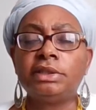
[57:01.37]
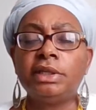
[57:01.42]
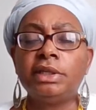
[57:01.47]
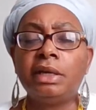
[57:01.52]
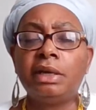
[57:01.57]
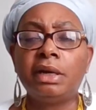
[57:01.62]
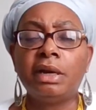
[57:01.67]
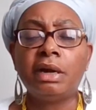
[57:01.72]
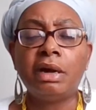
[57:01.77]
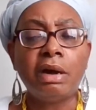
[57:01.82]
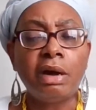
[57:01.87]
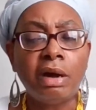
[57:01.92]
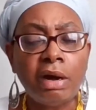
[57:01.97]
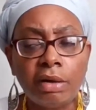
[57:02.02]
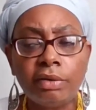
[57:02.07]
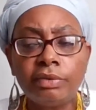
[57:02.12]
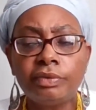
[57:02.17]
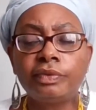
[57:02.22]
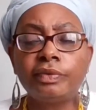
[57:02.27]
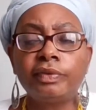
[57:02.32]
and
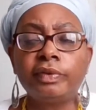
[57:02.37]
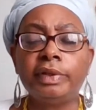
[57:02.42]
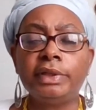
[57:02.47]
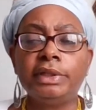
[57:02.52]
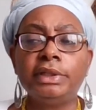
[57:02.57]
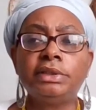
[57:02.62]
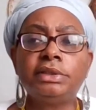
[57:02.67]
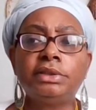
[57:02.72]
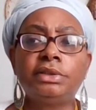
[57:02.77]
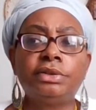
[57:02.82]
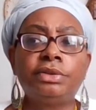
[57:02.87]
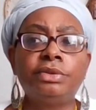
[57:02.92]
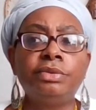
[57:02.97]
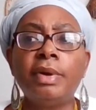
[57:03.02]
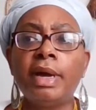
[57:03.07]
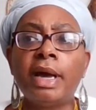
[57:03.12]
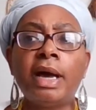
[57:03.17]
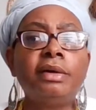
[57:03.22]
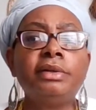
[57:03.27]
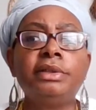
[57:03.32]
offerings
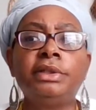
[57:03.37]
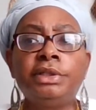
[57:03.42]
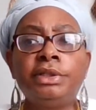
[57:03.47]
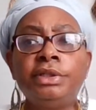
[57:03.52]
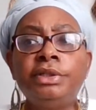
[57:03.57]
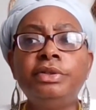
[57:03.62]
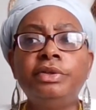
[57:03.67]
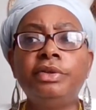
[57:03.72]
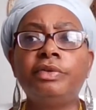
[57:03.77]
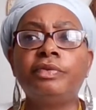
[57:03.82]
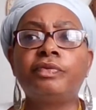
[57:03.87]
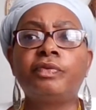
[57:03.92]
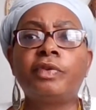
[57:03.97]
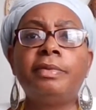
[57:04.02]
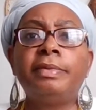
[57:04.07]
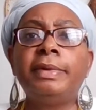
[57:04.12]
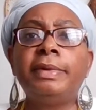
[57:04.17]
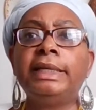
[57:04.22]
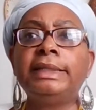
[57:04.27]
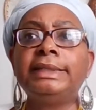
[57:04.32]
throughout the year
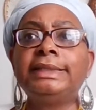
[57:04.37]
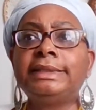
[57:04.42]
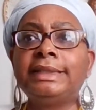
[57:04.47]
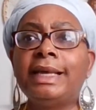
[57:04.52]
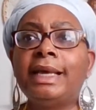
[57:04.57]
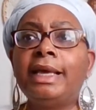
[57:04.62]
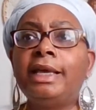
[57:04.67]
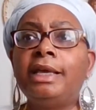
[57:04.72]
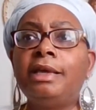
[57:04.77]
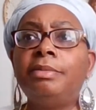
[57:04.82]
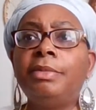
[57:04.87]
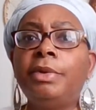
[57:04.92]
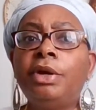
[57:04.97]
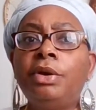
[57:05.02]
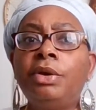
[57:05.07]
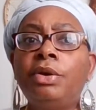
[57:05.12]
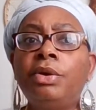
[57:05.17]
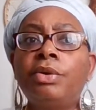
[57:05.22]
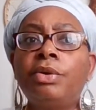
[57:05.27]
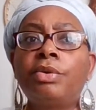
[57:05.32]
from that same
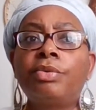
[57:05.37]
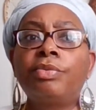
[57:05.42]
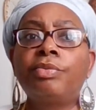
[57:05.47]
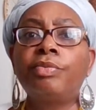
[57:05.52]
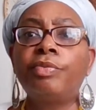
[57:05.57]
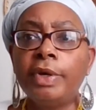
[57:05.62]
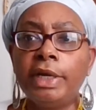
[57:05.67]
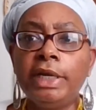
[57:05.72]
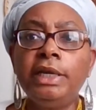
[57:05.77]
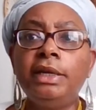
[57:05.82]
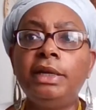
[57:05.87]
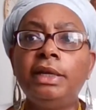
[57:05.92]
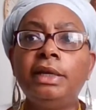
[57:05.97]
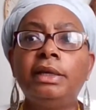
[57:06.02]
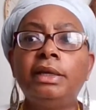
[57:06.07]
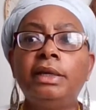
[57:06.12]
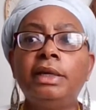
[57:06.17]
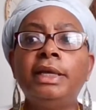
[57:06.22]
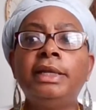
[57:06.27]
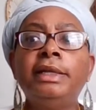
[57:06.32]

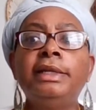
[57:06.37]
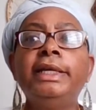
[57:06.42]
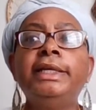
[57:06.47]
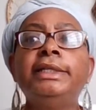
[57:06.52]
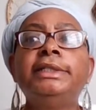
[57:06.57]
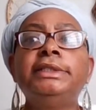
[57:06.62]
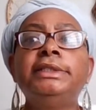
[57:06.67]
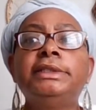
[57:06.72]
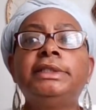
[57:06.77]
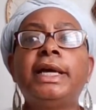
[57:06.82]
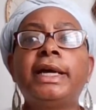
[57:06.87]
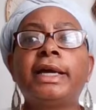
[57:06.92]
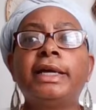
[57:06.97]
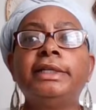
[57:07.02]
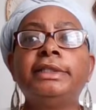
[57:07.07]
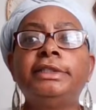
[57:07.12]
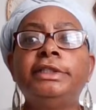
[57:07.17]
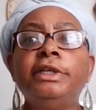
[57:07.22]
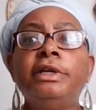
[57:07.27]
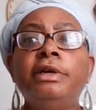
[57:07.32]
reading, unless it's, like I
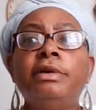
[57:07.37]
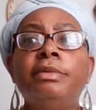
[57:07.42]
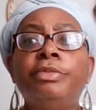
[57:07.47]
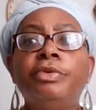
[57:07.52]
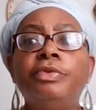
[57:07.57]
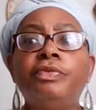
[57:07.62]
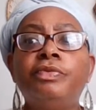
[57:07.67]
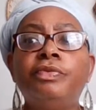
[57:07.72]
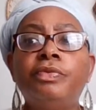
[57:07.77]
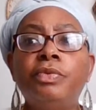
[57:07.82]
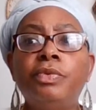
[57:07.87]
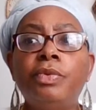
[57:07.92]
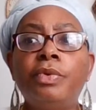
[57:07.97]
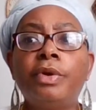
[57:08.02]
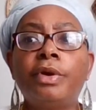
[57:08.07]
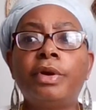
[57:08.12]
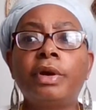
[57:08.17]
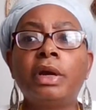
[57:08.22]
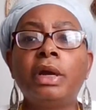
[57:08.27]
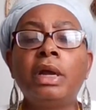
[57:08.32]
said
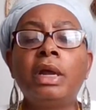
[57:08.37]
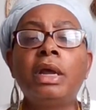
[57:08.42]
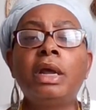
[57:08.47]
before,